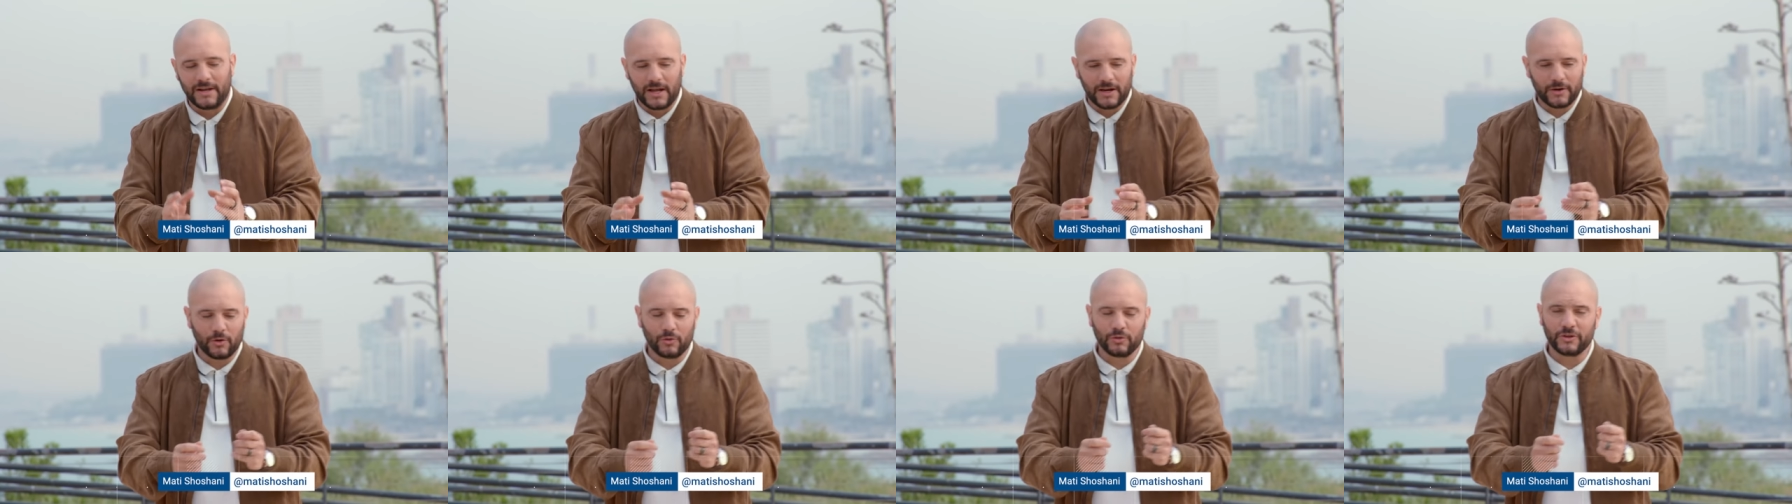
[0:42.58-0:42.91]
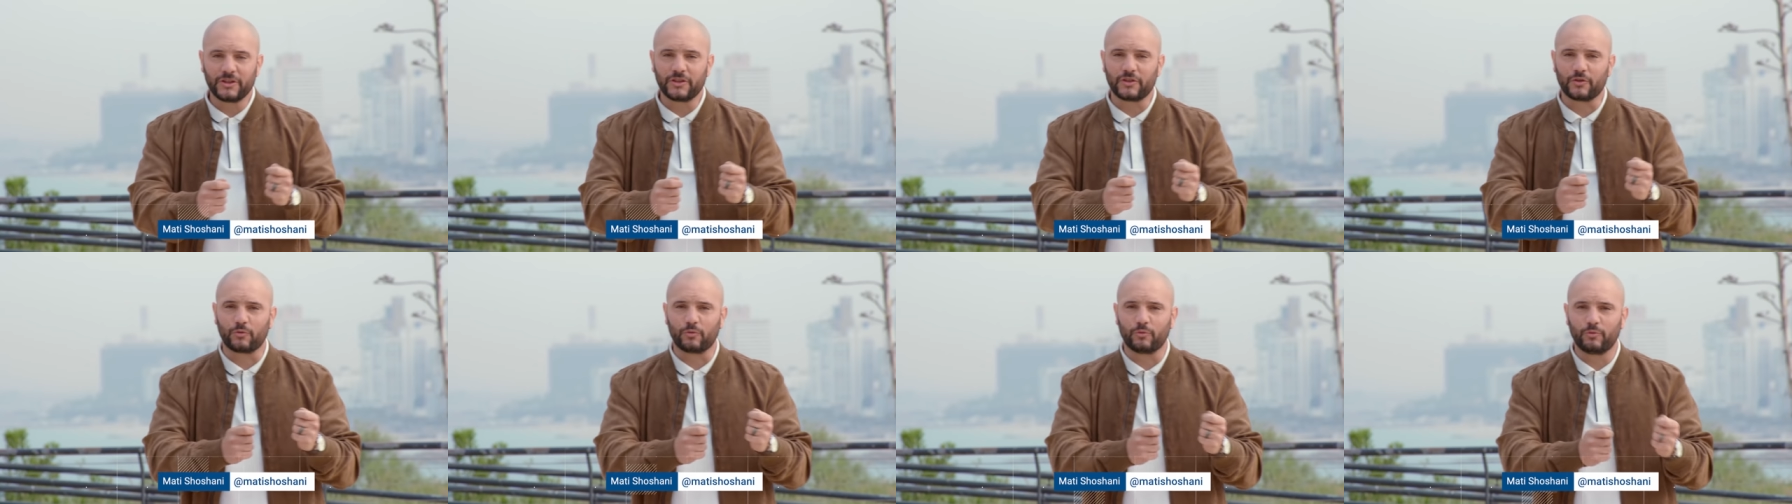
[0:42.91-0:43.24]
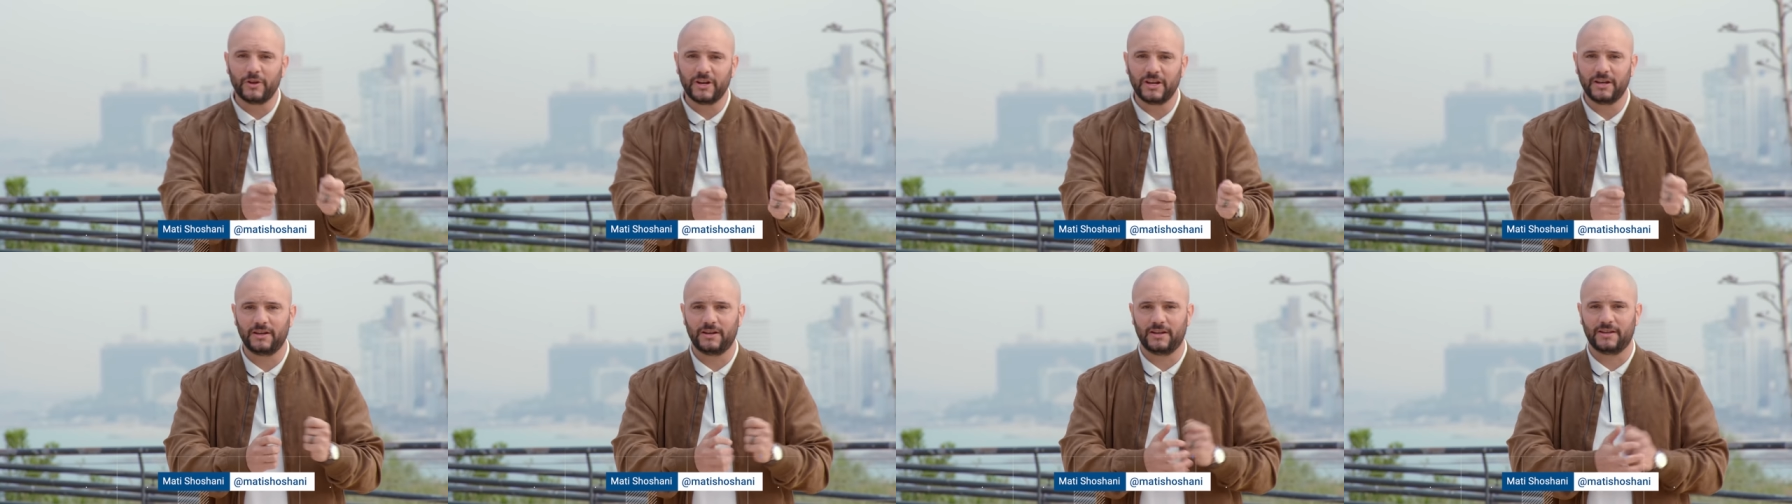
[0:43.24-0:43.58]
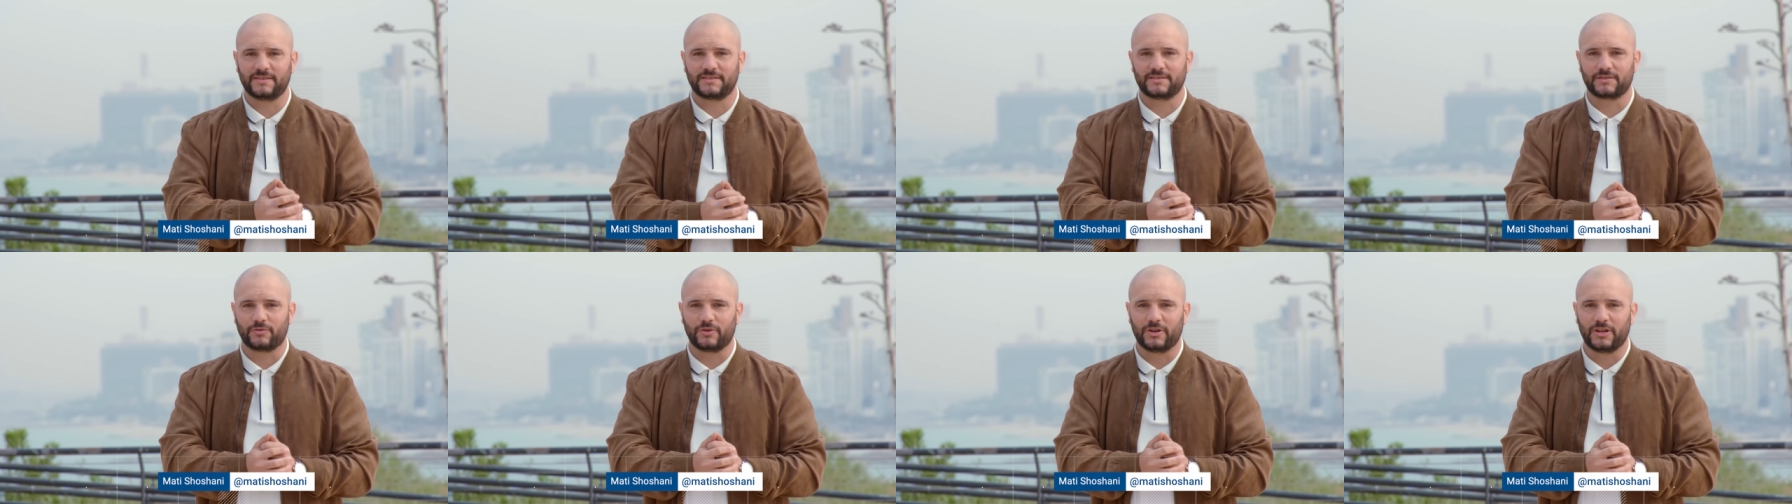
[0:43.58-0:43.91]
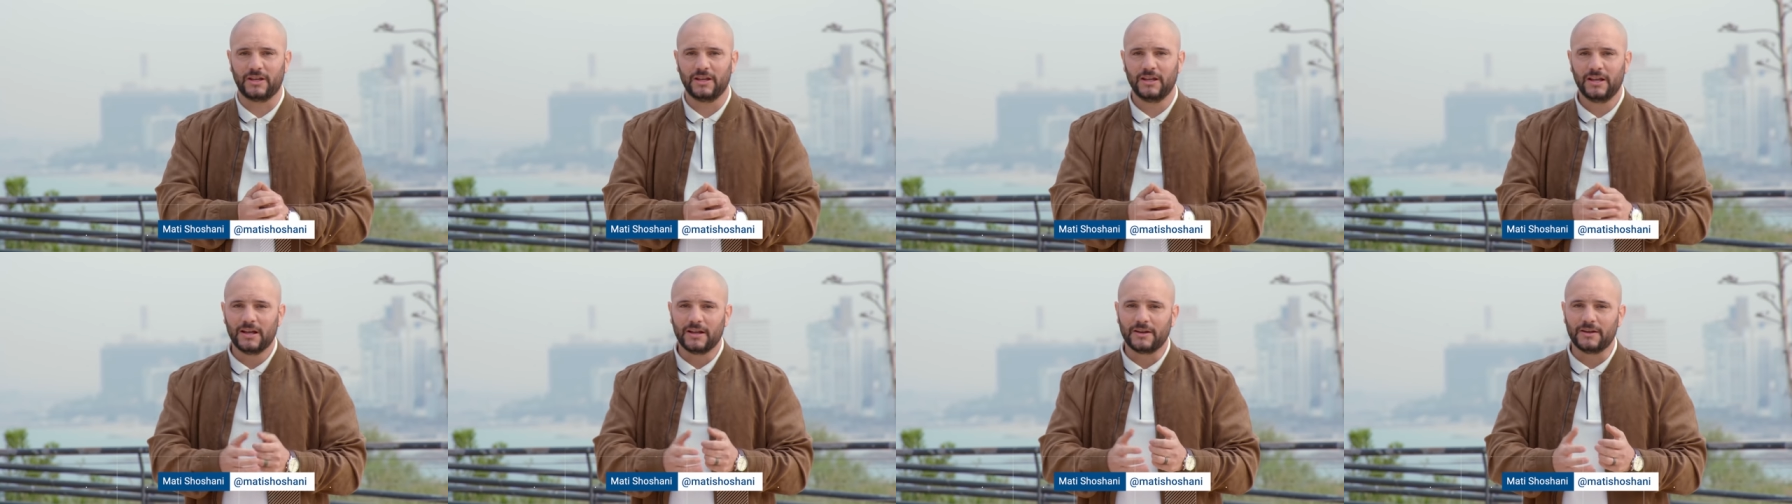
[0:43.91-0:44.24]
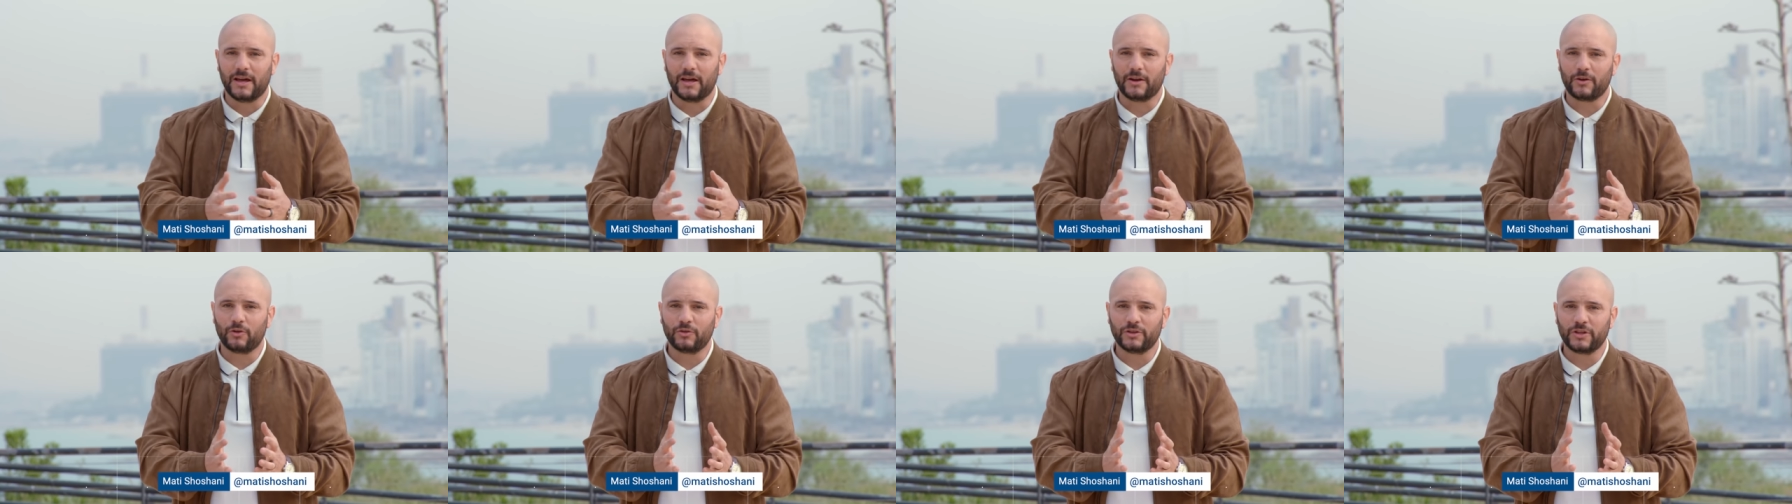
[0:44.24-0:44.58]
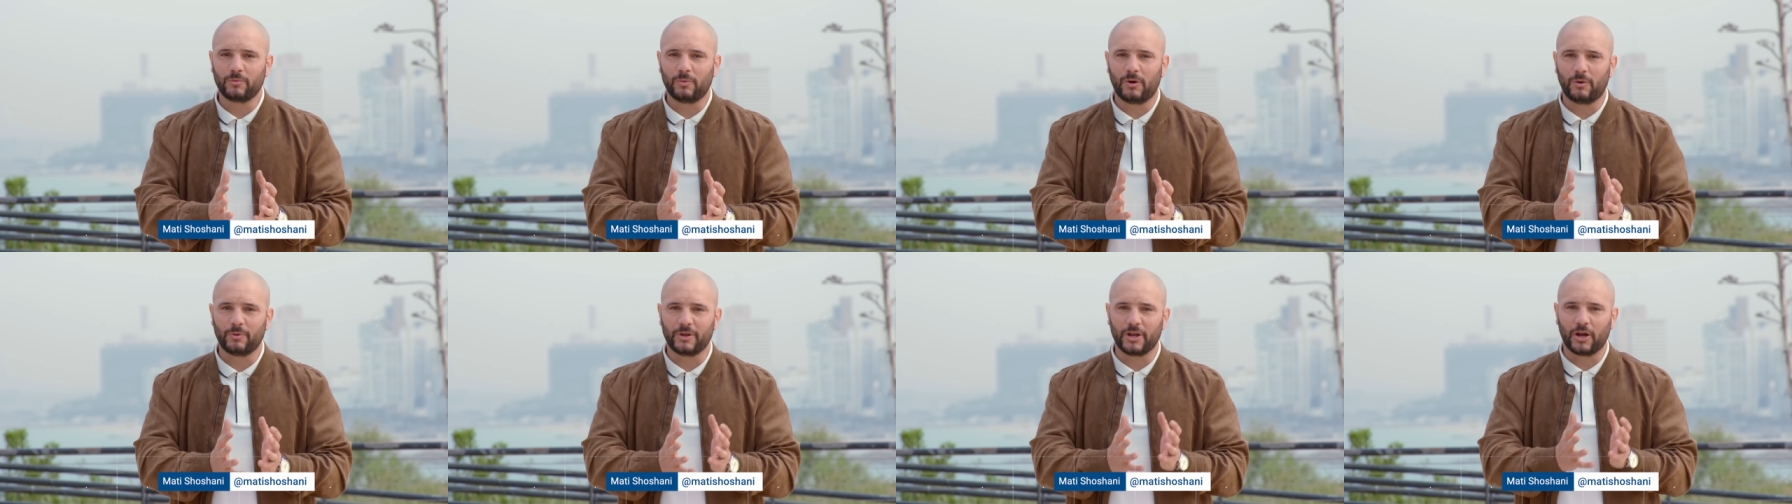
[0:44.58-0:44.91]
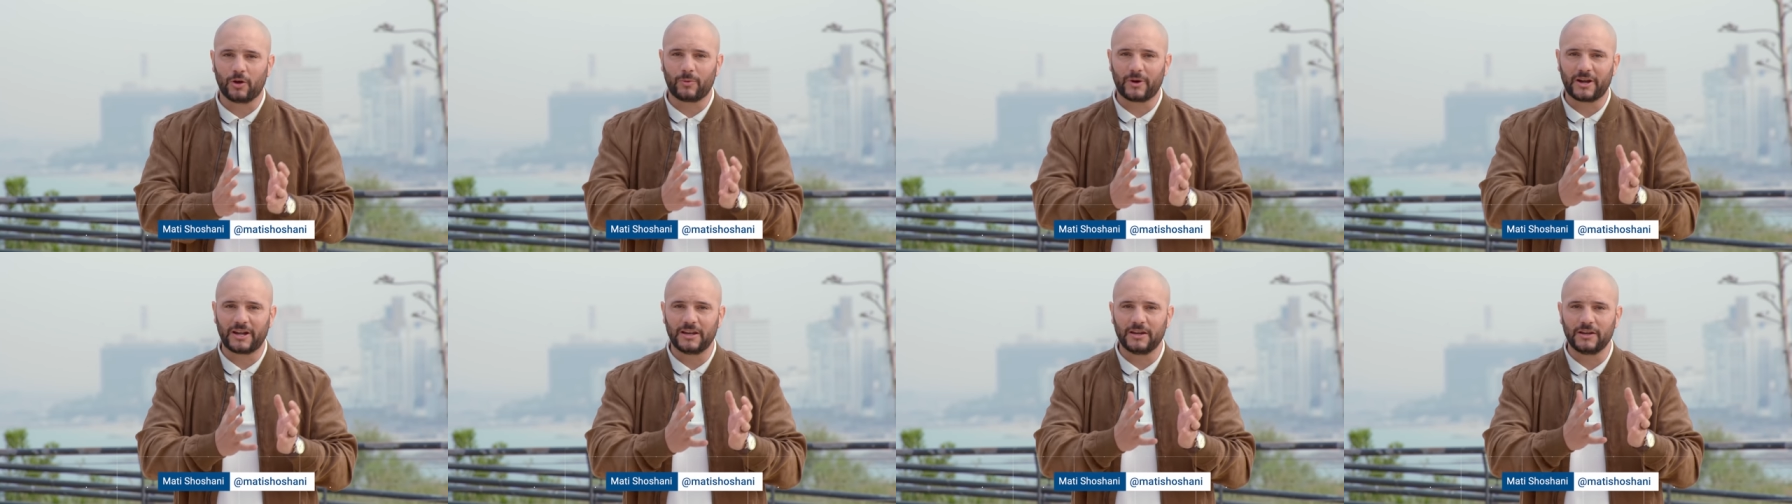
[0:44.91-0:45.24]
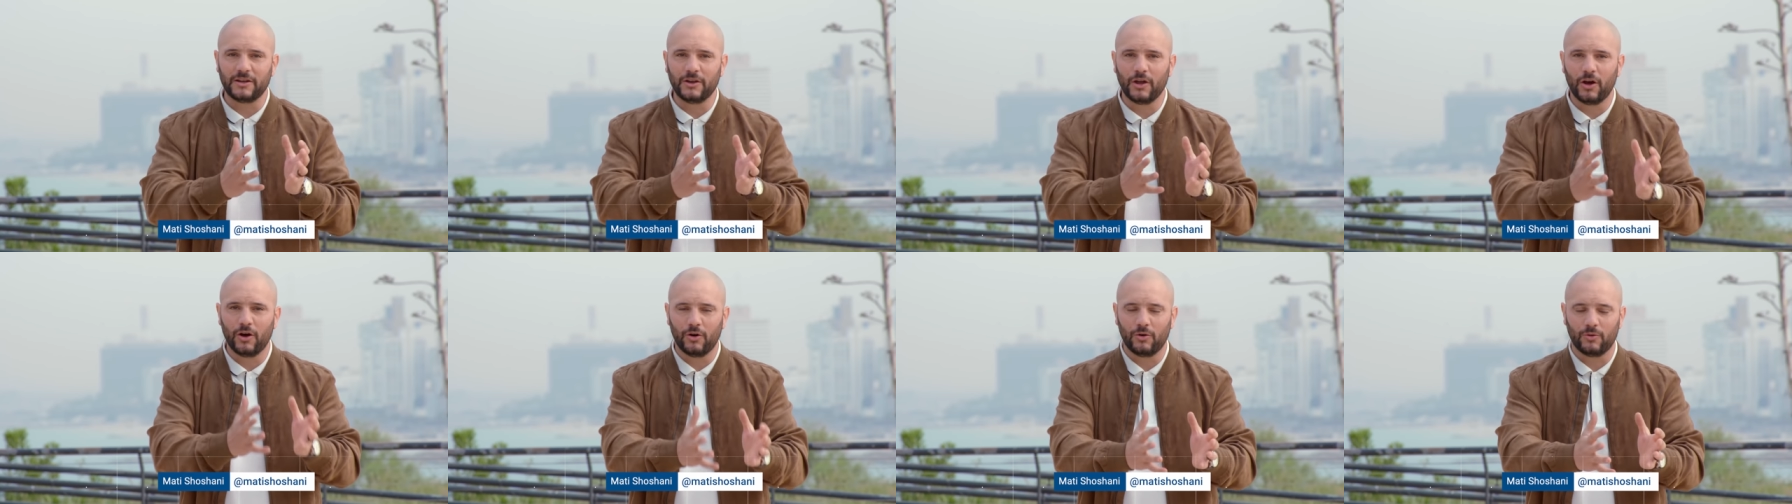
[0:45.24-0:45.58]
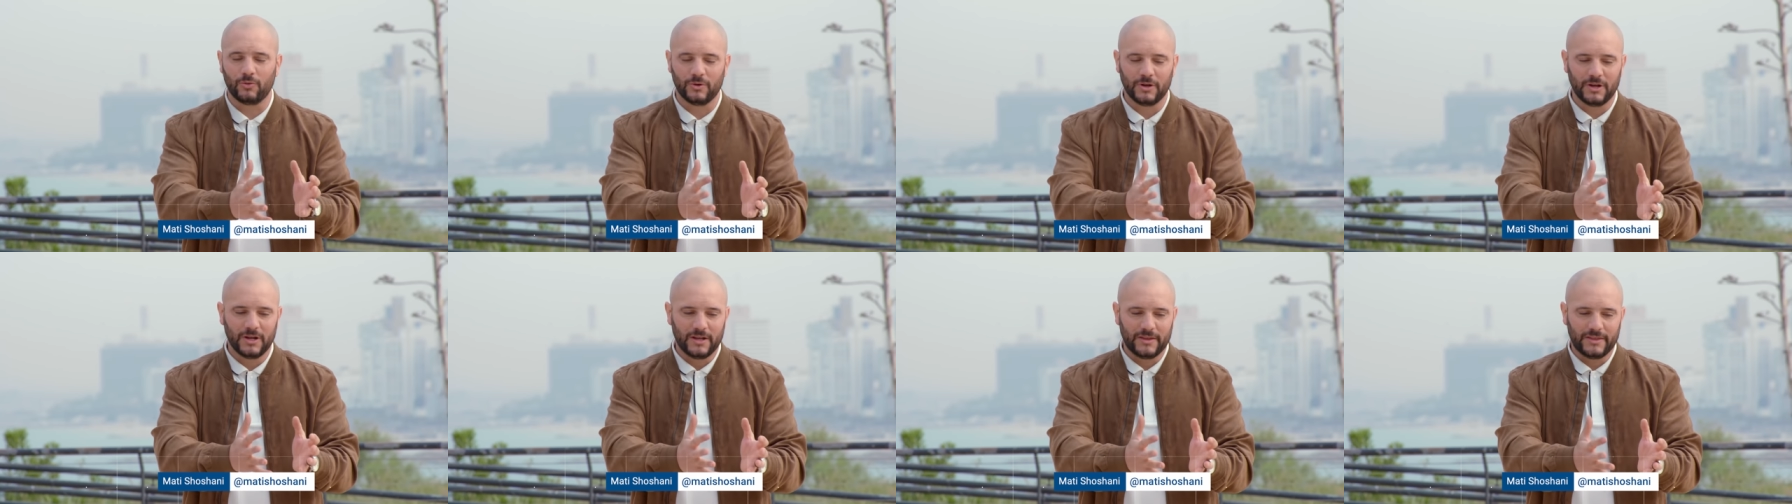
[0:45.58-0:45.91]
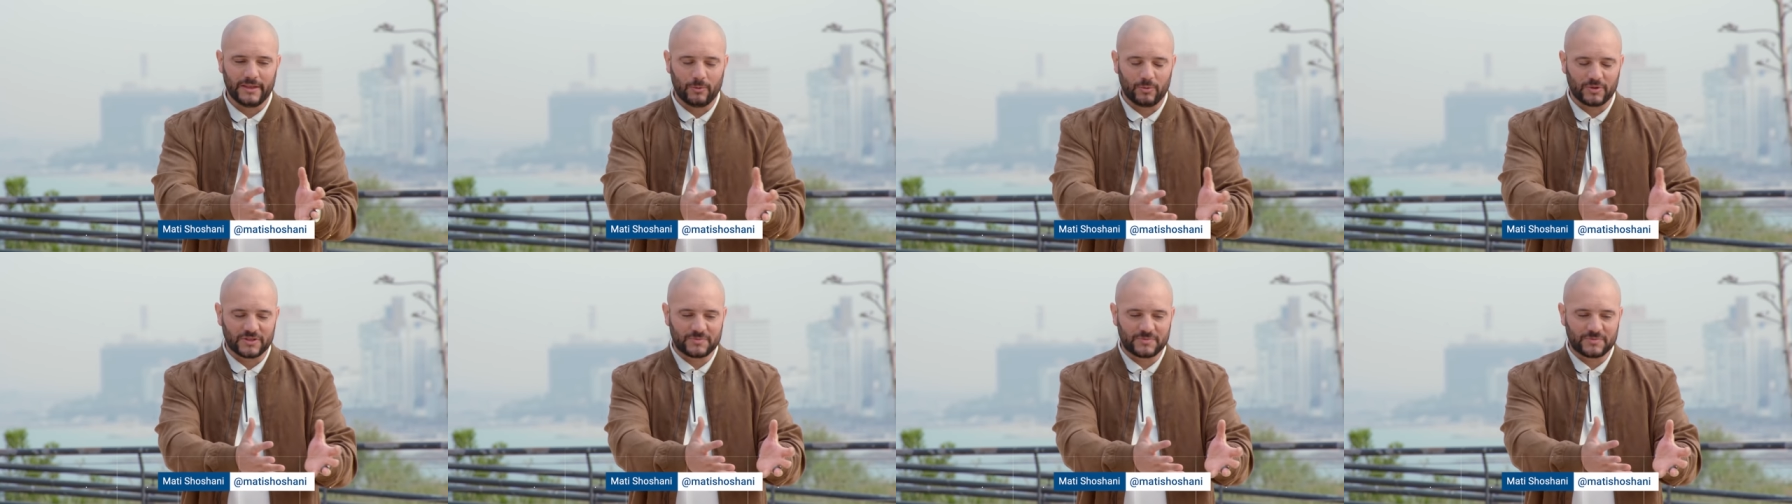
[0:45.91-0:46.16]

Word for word: Not only the written history, not only what we already know that